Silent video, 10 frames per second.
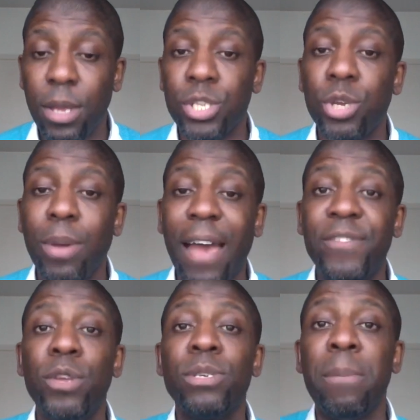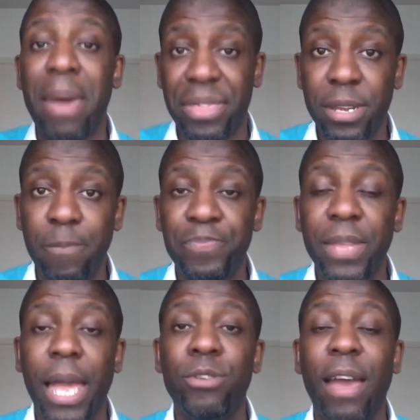So you have to use a method
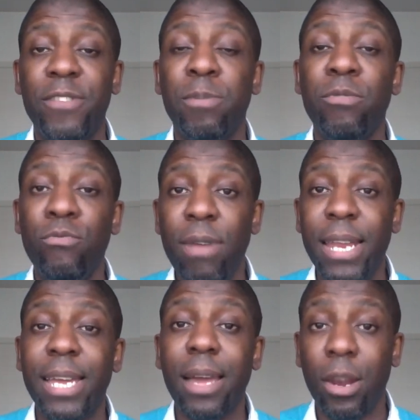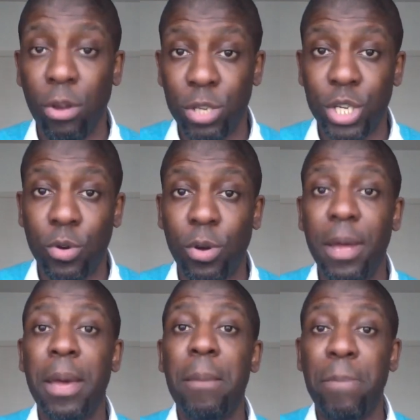and you have to be really logical,
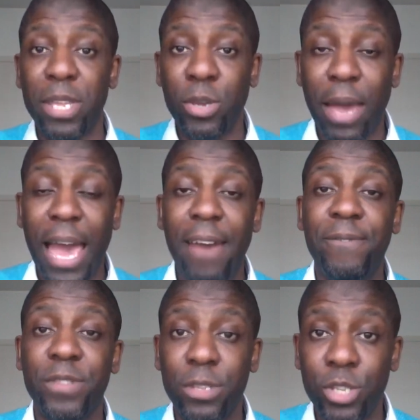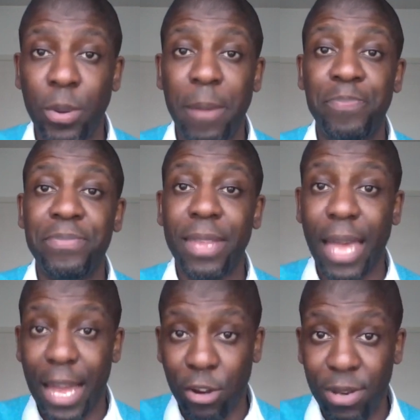but you have to do it
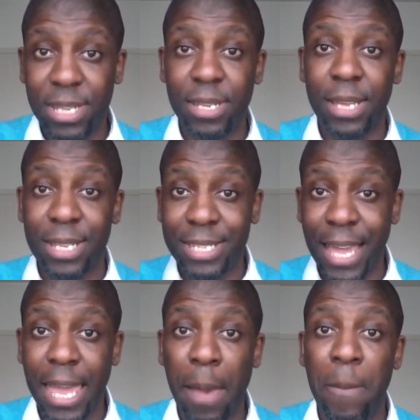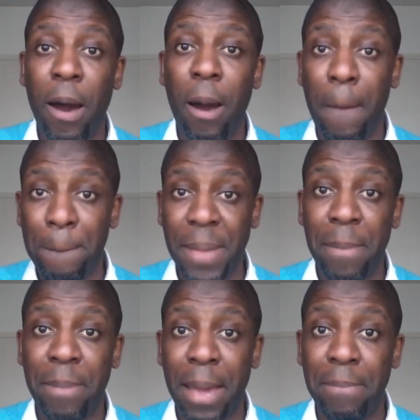and criticize and take it apart
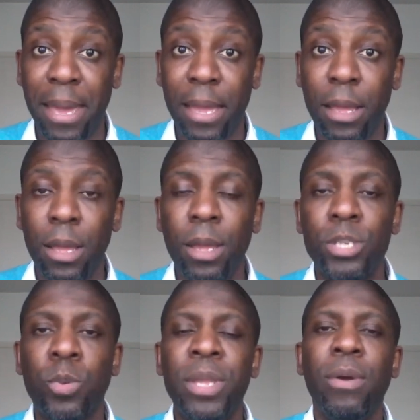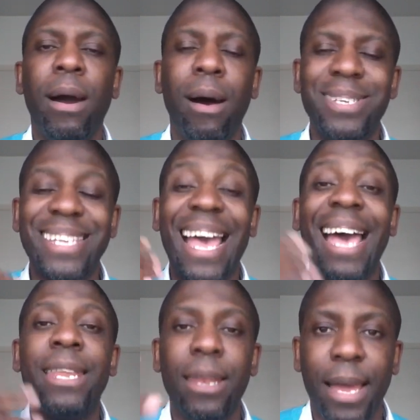bit by bit. So when you're asked to
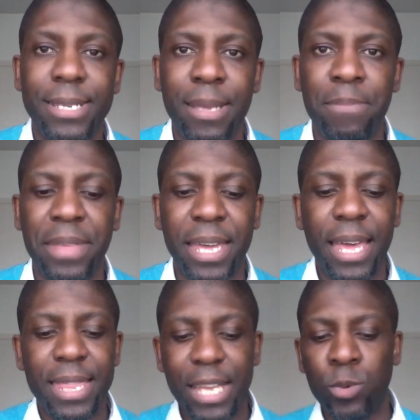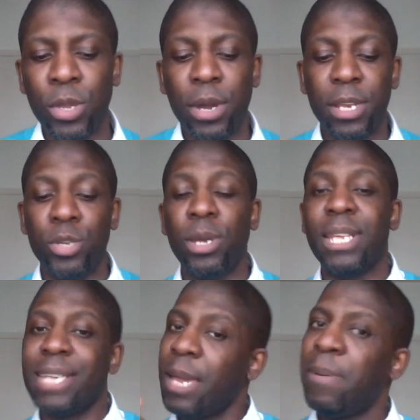analyze something, that's what you're going to do. You're going
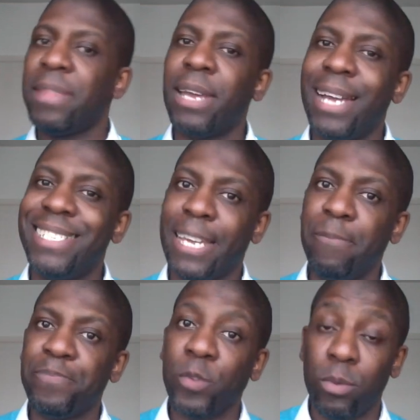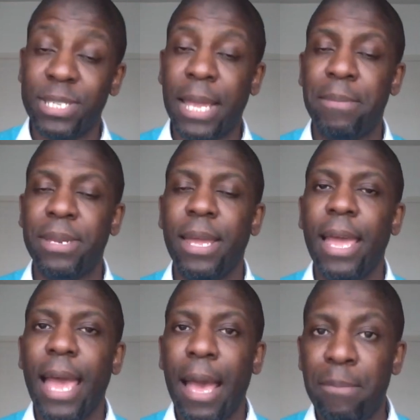to take apart the idea or a statement
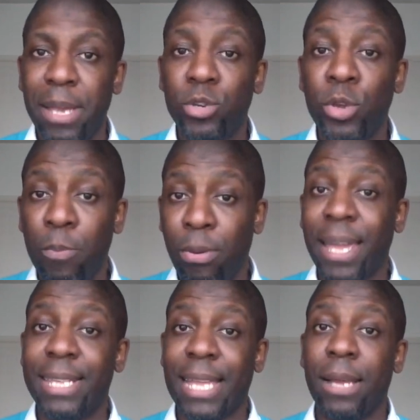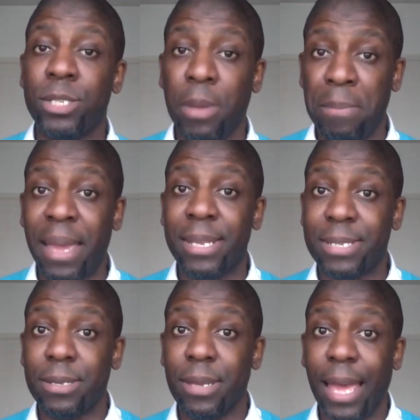and make sure you break it down so it
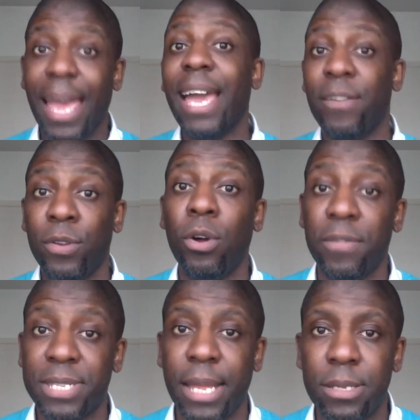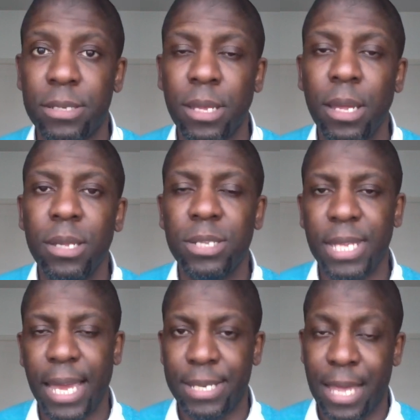makes a heck of a lot of sense to
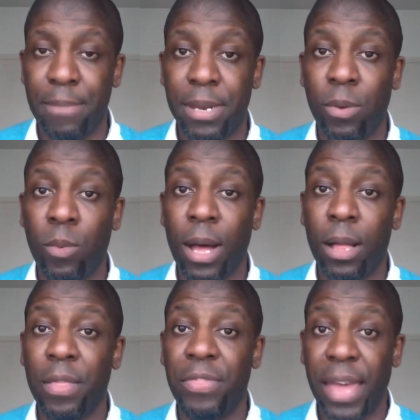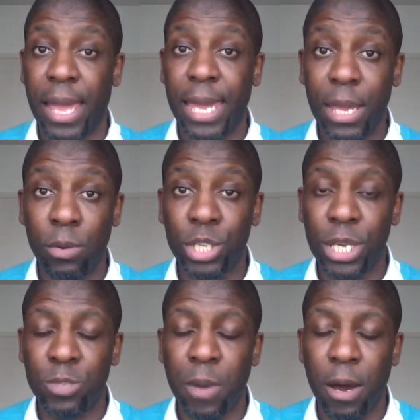the examiner while he or she
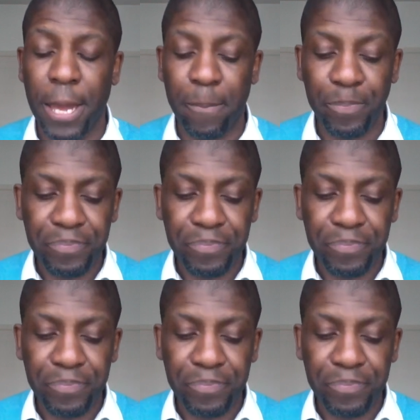is marking.